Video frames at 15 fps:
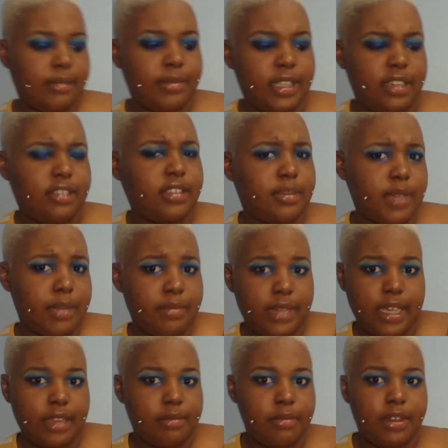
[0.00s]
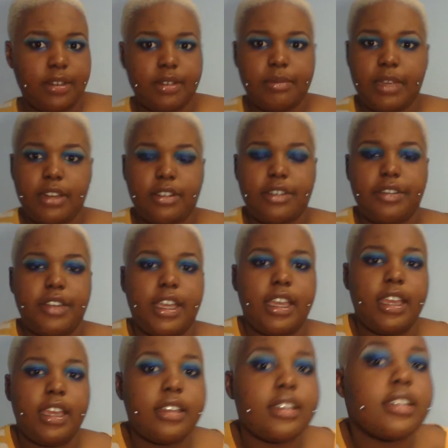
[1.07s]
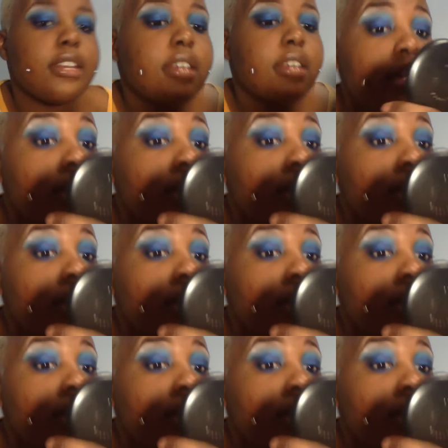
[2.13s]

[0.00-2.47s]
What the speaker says: I'm going to use my MAC mirror, matter of fact.